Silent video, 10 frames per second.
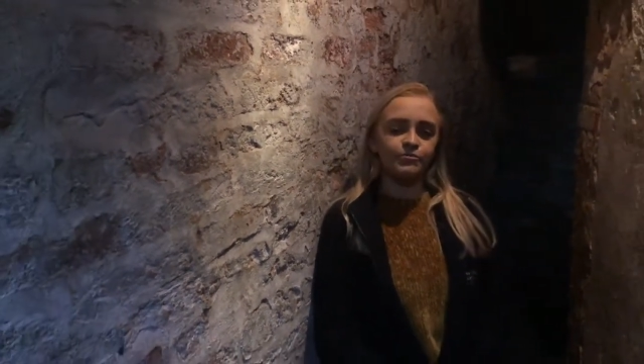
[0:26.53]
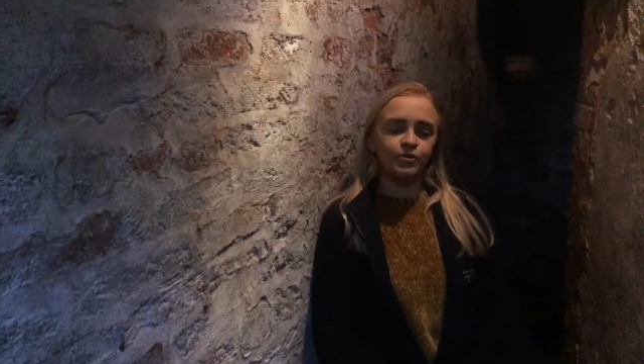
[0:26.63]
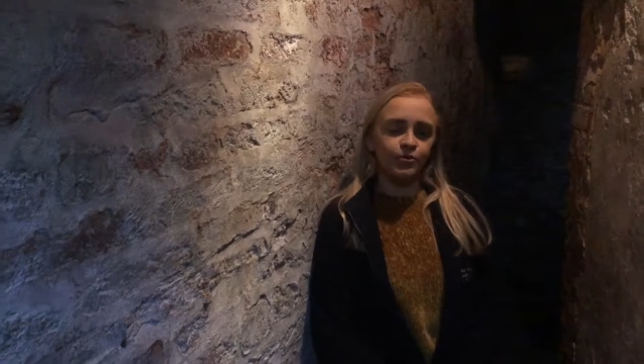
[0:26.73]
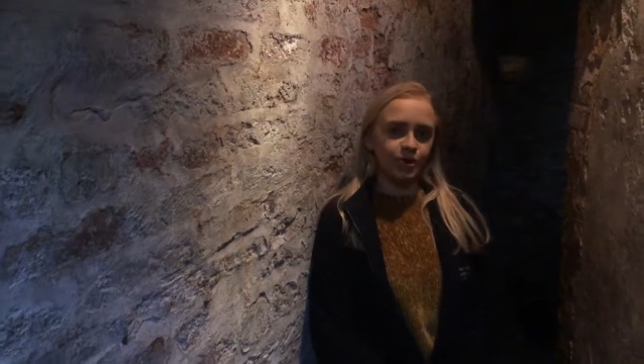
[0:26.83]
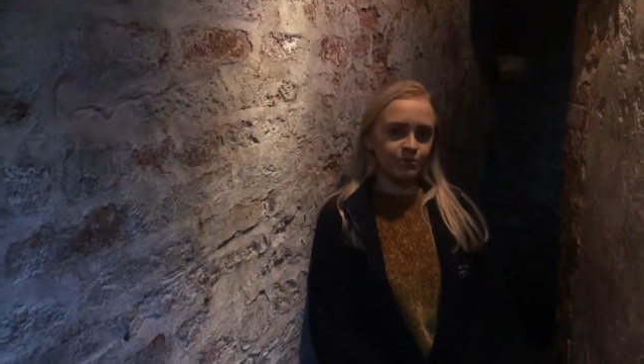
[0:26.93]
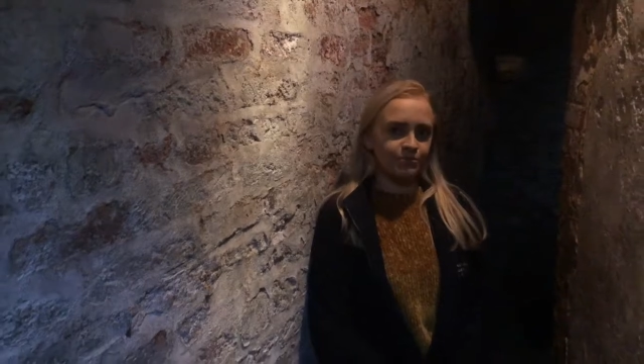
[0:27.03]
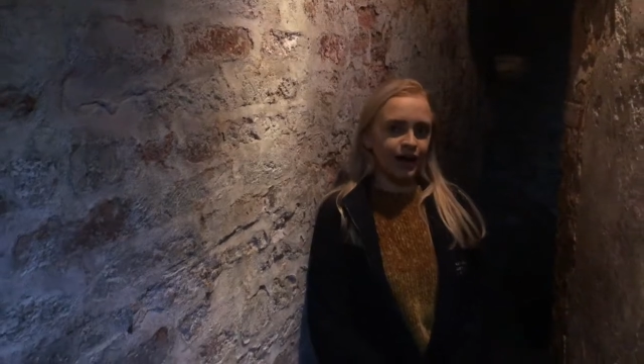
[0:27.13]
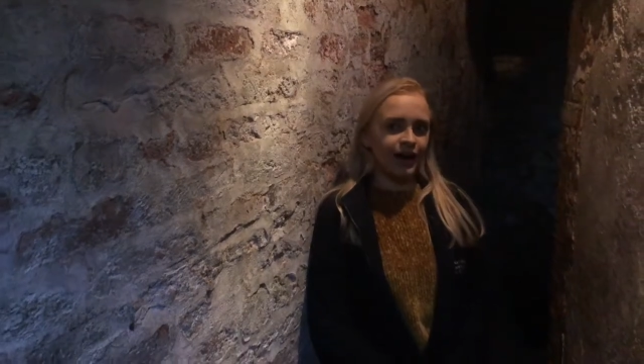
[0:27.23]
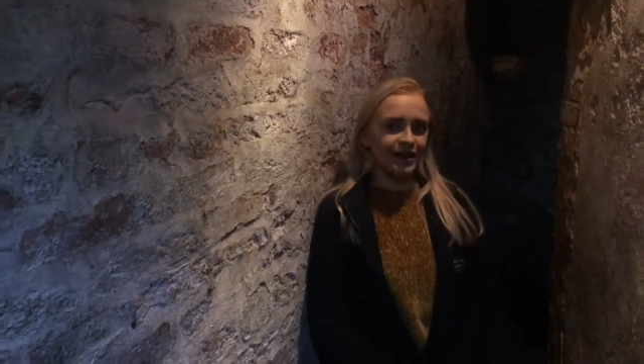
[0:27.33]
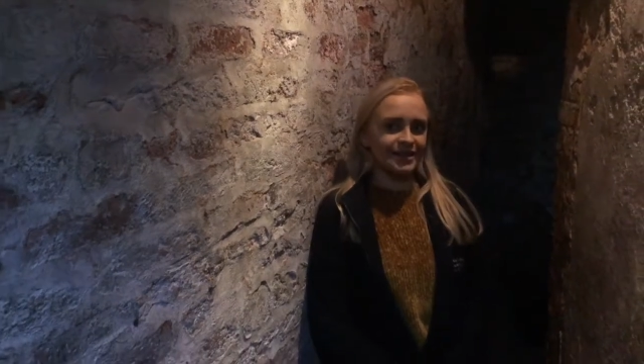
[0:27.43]
But one of
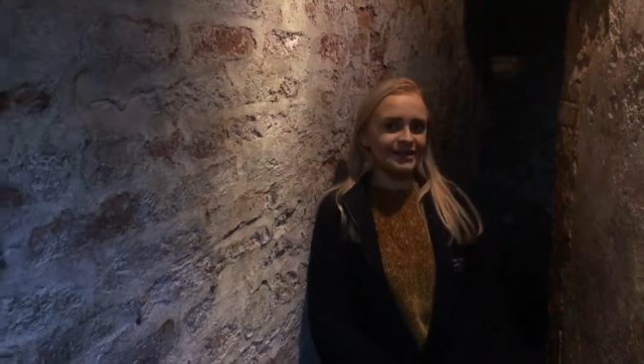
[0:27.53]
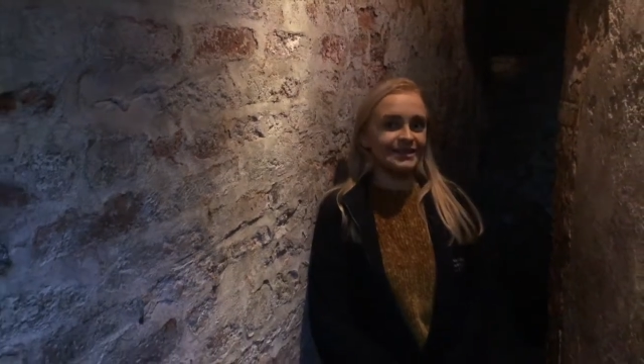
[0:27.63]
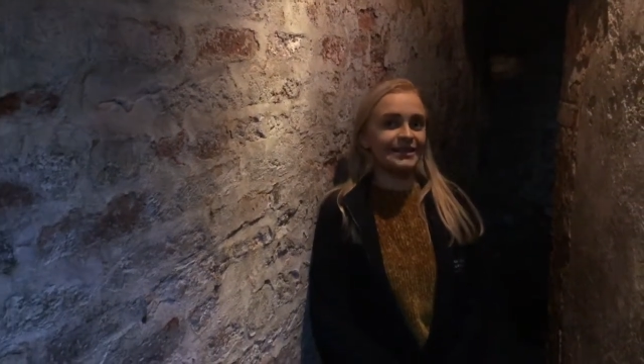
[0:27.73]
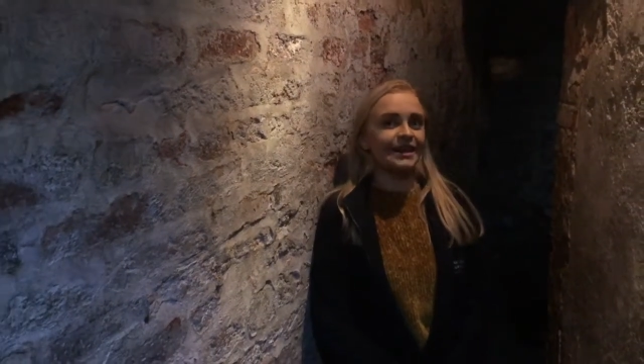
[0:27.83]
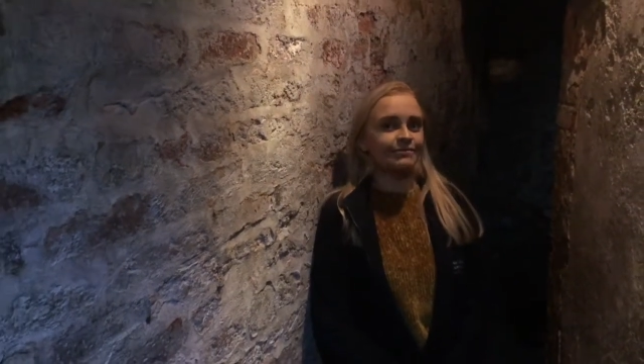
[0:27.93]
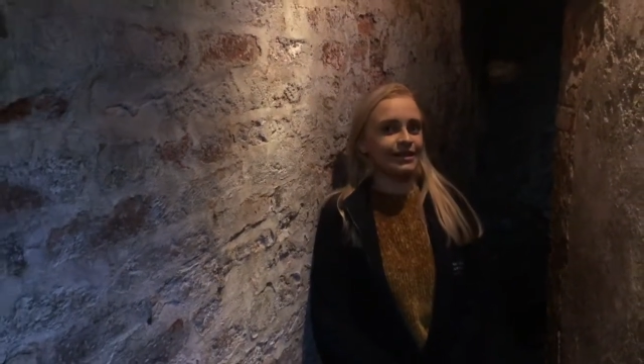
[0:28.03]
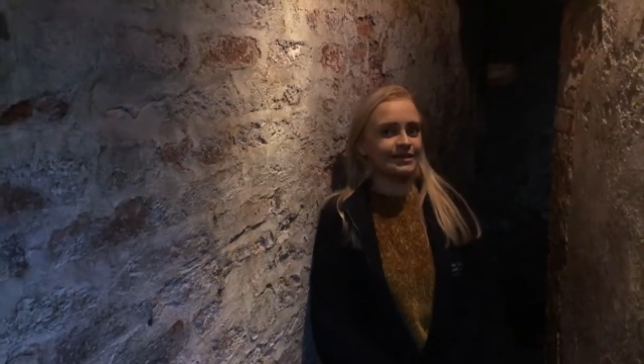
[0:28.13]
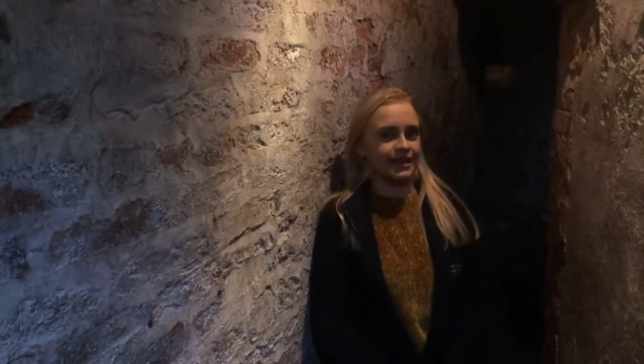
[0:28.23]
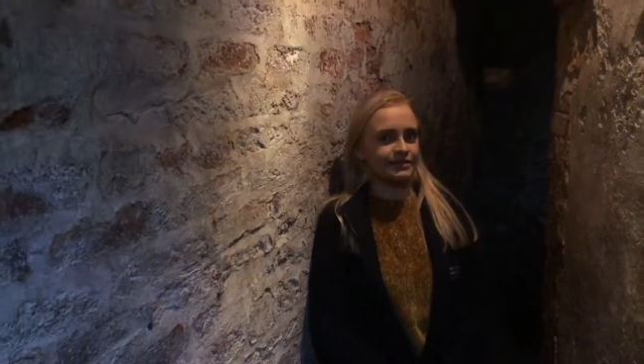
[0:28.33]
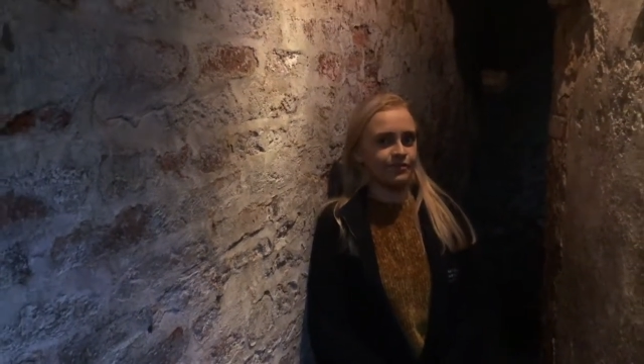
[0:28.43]
my
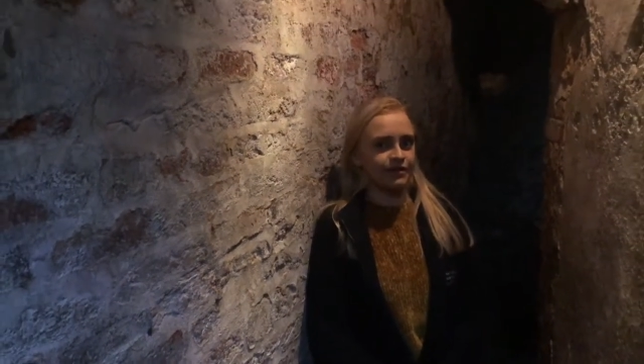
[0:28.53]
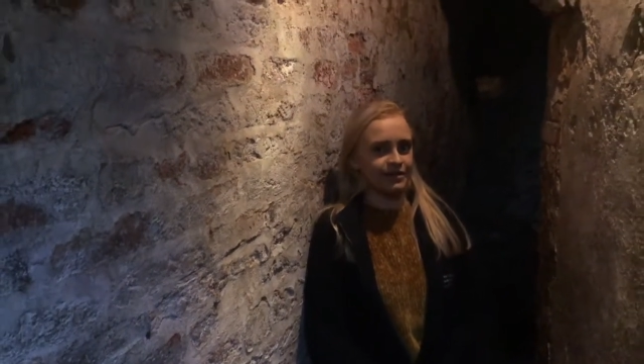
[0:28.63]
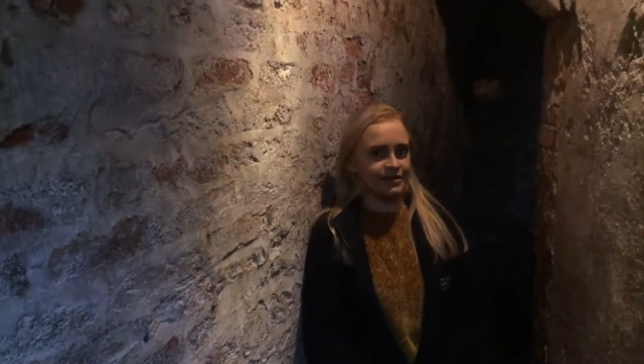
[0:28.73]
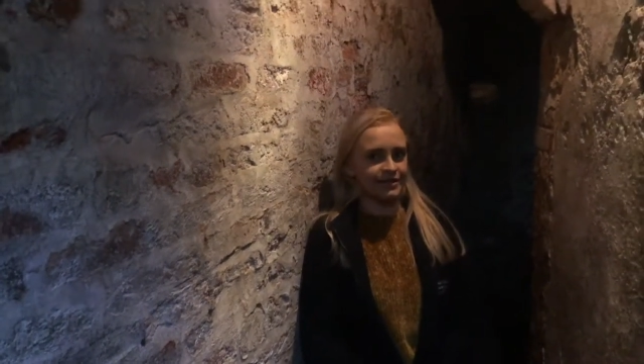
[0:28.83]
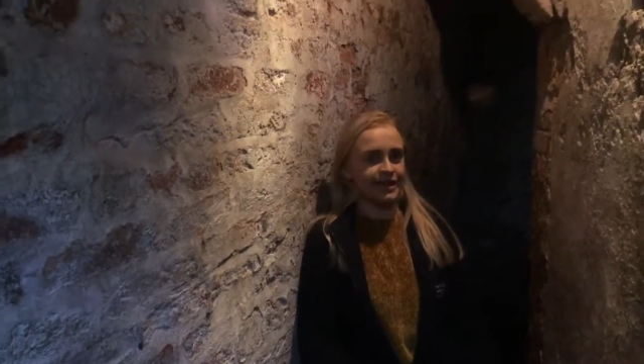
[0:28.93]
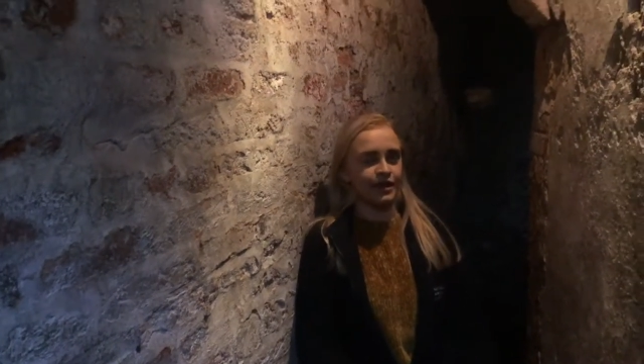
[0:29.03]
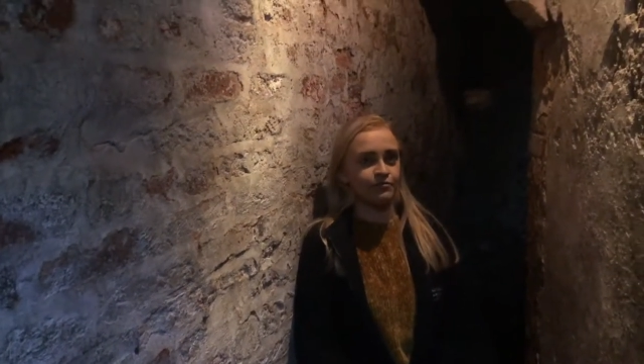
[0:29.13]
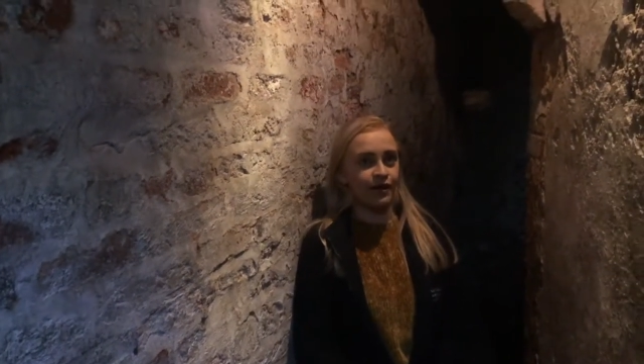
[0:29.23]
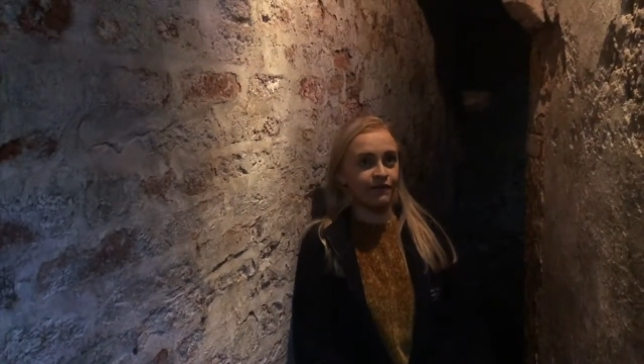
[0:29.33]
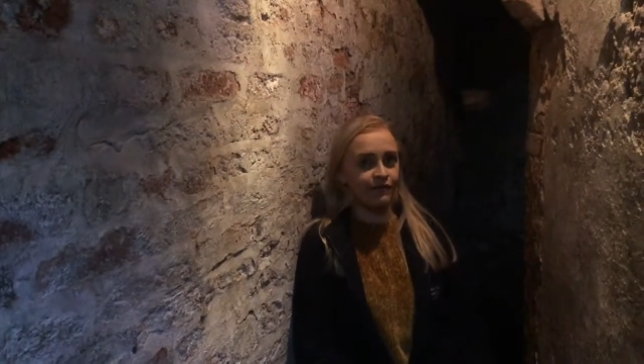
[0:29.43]
scariest experiences here
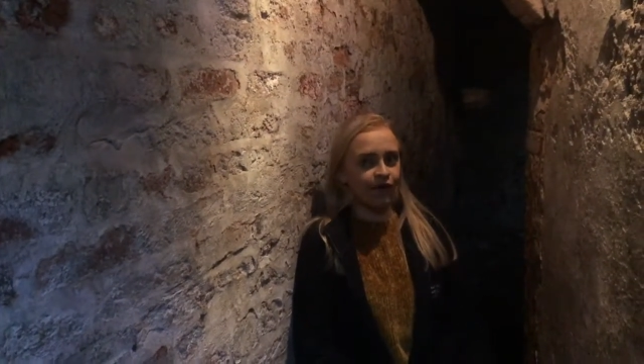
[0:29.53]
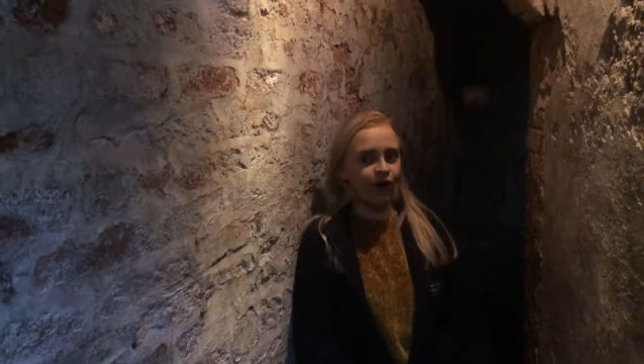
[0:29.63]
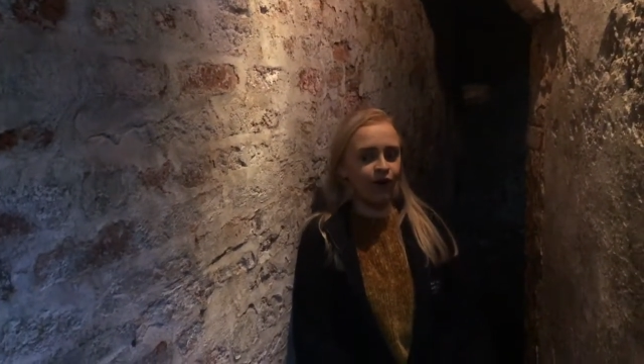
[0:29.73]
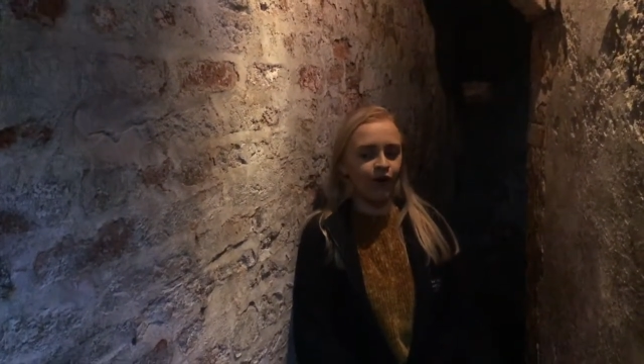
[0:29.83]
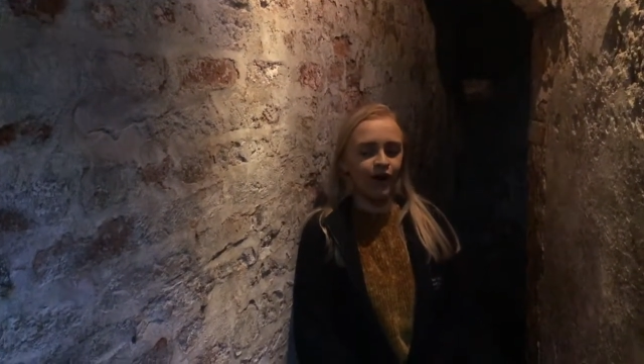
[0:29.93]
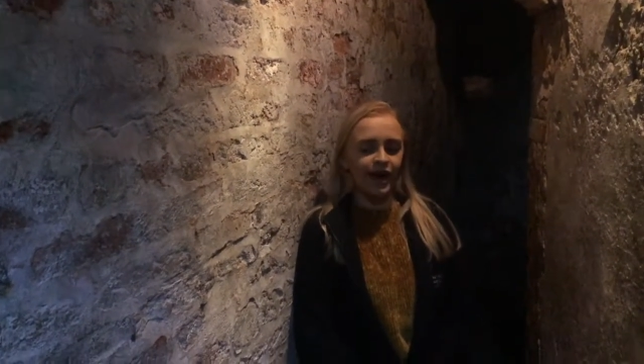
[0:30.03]
by far